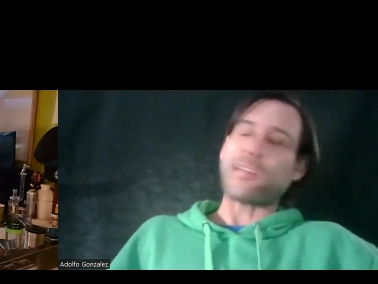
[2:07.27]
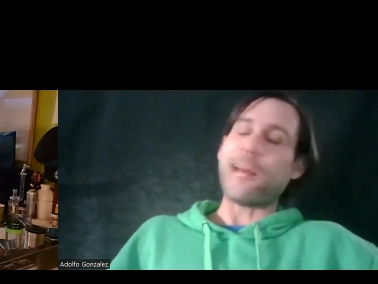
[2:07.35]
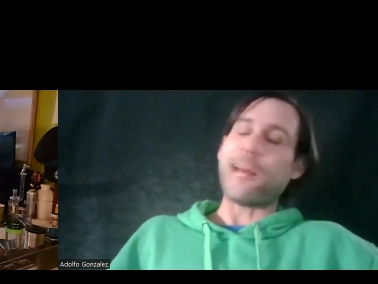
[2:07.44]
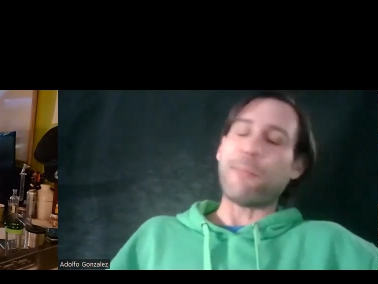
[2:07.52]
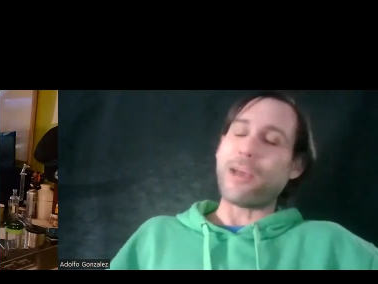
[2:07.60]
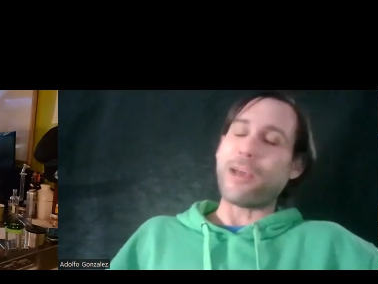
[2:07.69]

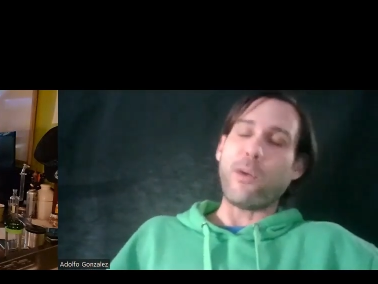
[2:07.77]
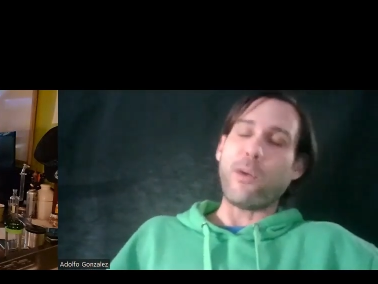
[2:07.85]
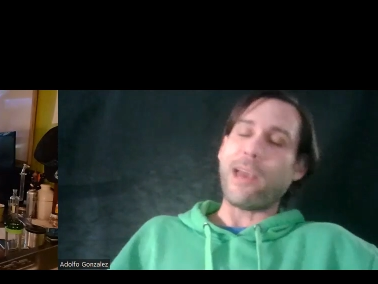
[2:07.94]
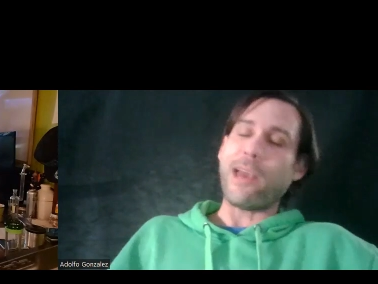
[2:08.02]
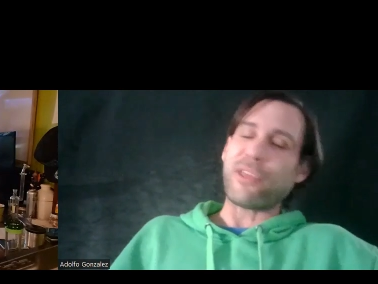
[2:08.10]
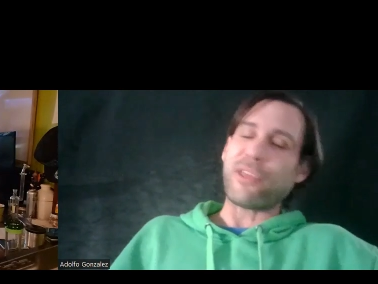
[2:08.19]
And by the
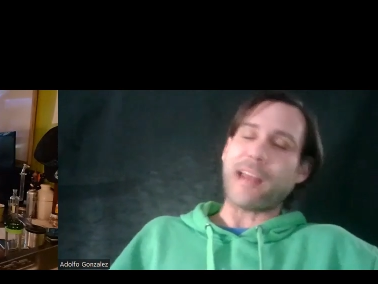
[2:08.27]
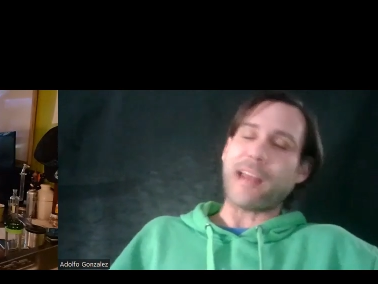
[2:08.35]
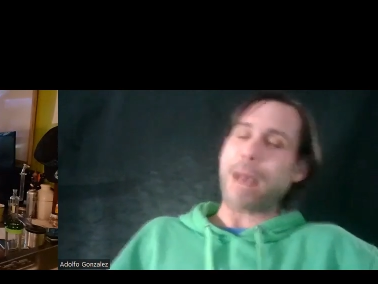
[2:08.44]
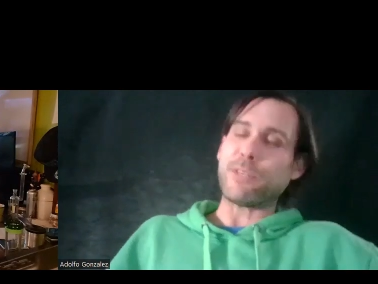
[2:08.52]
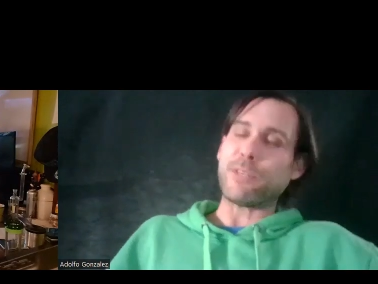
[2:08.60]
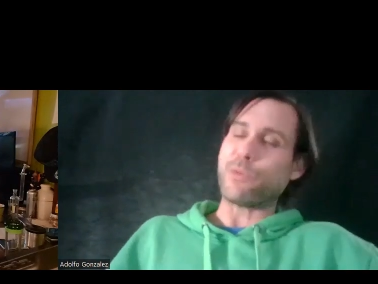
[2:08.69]
way, I don't think it
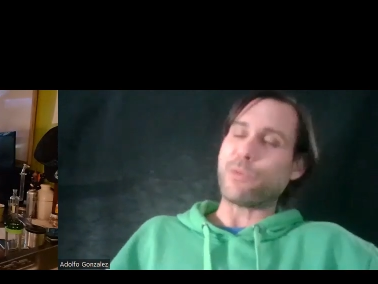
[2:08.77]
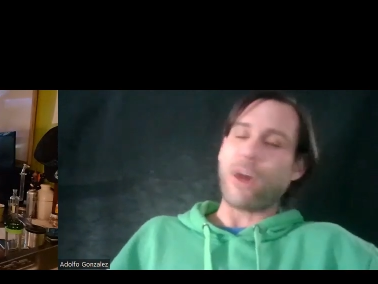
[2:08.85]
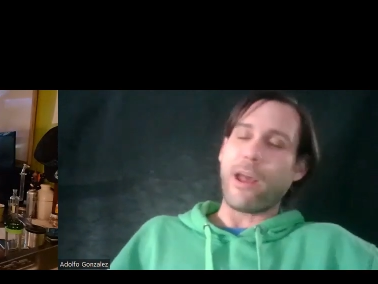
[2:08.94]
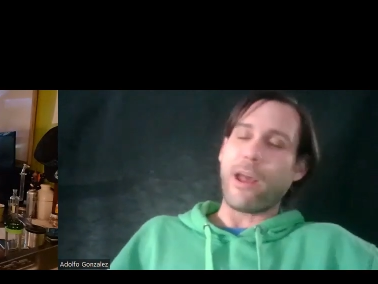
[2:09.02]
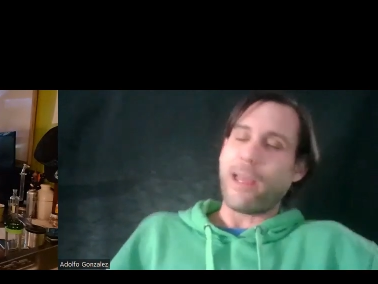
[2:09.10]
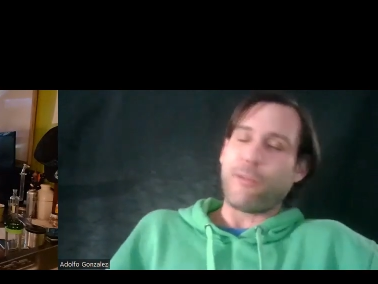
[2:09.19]
happens with
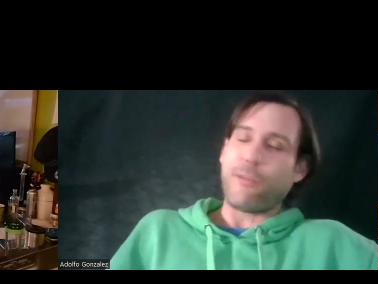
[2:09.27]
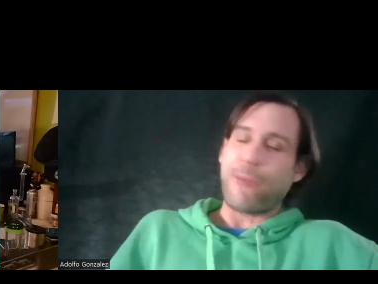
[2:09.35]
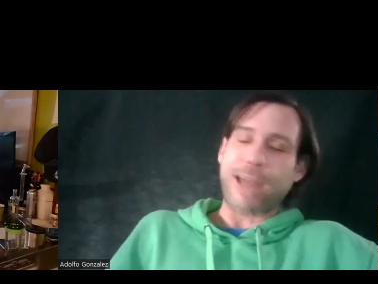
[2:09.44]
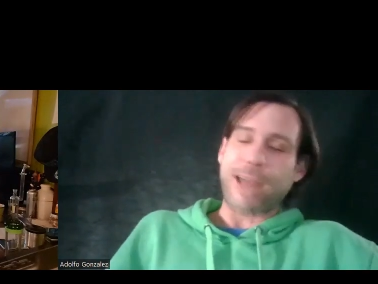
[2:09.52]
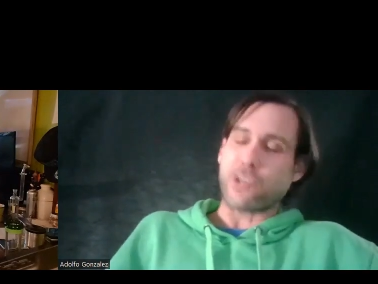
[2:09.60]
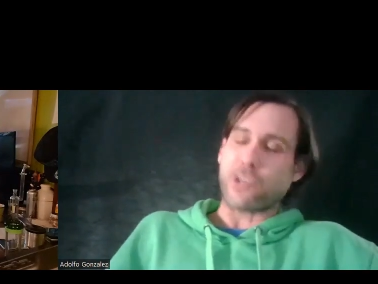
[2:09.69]
every
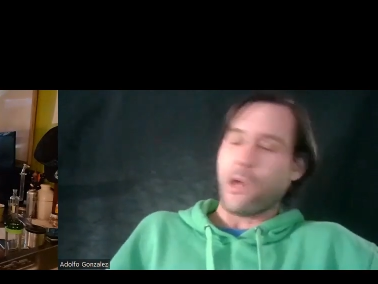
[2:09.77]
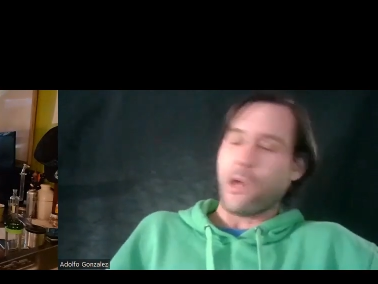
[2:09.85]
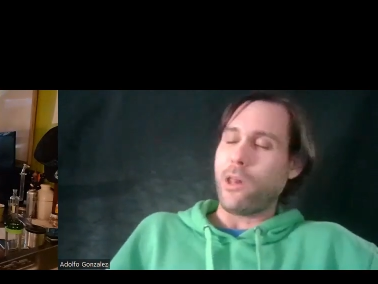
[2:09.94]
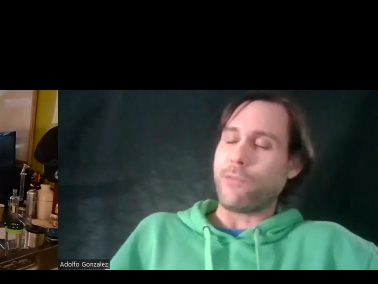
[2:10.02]
batch at all.